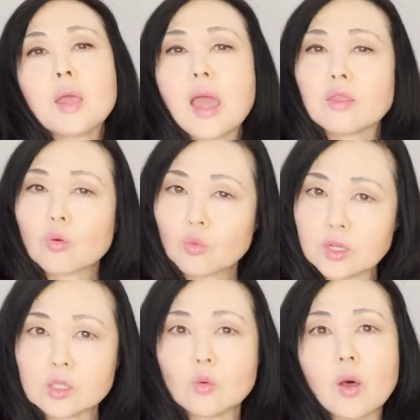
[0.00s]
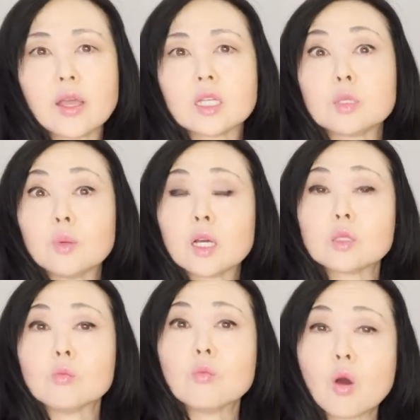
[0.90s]
And the reason why is
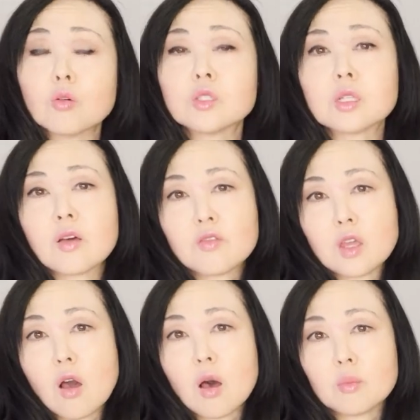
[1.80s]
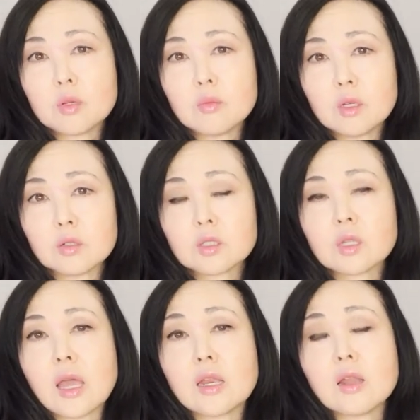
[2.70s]
because most of the almond milks
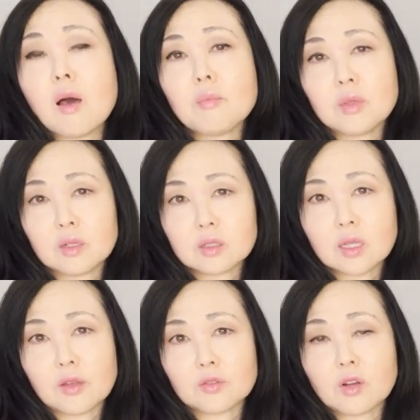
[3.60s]
and nut milks out there,